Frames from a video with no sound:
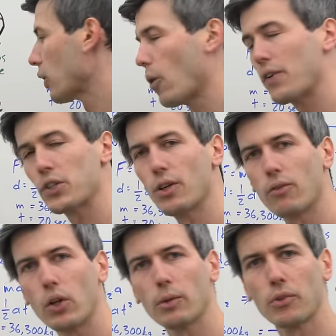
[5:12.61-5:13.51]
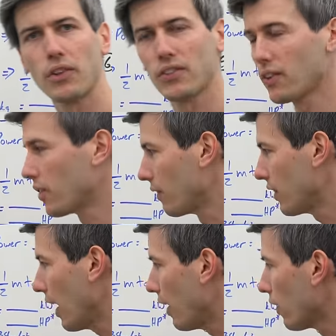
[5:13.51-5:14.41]
Coefficient of rolling resistance of the
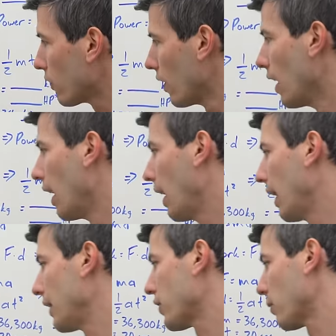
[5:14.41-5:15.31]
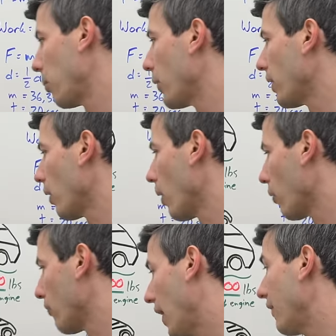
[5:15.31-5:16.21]
tires uh, at just
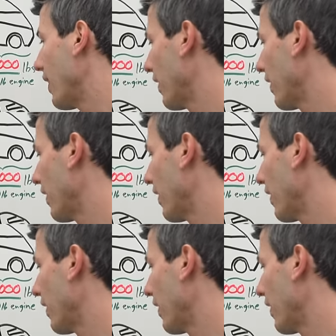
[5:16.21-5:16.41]
0.005.